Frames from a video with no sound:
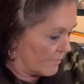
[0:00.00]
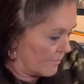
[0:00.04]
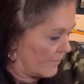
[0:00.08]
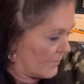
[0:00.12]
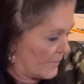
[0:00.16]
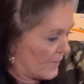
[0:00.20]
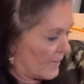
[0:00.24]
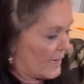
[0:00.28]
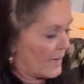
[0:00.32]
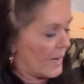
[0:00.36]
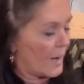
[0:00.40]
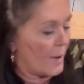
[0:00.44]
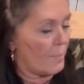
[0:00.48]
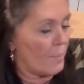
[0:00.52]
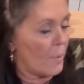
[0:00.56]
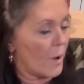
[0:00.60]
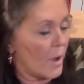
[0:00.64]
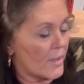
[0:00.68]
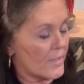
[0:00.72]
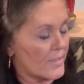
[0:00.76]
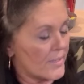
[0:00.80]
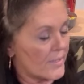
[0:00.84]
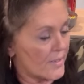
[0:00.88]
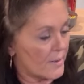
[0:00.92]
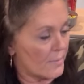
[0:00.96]
and I
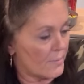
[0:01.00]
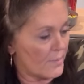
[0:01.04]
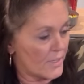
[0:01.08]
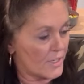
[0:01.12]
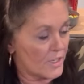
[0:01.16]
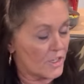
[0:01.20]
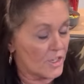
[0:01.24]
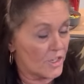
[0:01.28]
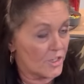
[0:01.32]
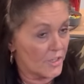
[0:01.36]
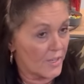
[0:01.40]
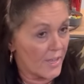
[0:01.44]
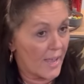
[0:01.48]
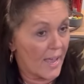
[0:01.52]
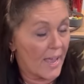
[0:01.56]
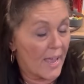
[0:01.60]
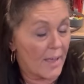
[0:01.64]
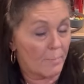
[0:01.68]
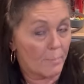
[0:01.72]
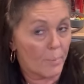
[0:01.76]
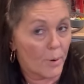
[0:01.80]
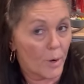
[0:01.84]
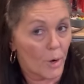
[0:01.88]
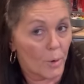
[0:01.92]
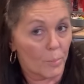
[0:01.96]
bought some this year that
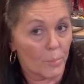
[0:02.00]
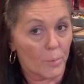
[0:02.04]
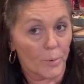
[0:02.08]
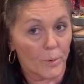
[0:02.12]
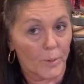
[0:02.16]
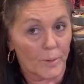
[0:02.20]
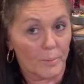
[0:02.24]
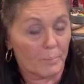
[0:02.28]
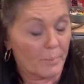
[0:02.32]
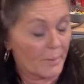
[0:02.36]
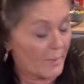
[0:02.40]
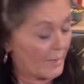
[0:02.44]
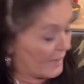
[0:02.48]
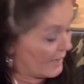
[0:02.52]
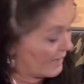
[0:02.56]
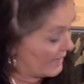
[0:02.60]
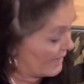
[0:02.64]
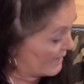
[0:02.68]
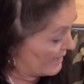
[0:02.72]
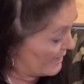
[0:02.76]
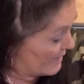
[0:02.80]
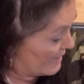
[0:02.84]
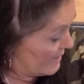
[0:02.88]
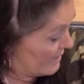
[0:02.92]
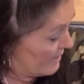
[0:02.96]
had purple and pink
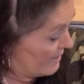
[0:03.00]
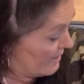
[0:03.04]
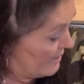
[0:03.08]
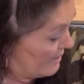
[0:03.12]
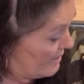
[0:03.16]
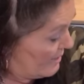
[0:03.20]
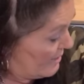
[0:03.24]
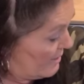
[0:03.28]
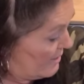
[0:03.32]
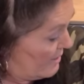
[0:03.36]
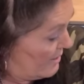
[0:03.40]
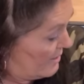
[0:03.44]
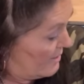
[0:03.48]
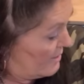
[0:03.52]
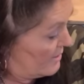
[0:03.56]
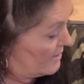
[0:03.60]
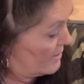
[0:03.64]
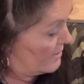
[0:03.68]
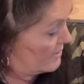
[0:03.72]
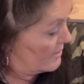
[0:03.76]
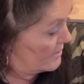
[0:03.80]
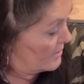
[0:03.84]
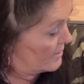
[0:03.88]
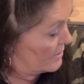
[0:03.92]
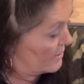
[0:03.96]
in it.
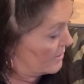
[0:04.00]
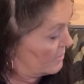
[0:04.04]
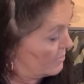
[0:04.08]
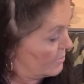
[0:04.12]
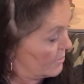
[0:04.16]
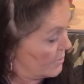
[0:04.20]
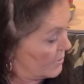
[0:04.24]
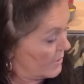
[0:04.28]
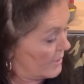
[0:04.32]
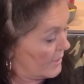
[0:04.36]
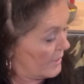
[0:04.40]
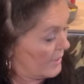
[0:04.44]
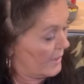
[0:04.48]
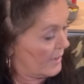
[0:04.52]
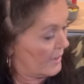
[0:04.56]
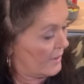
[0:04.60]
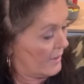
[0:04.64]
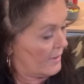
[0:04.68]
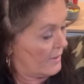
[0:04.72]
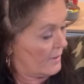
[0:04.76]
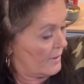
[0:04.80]
So pretty.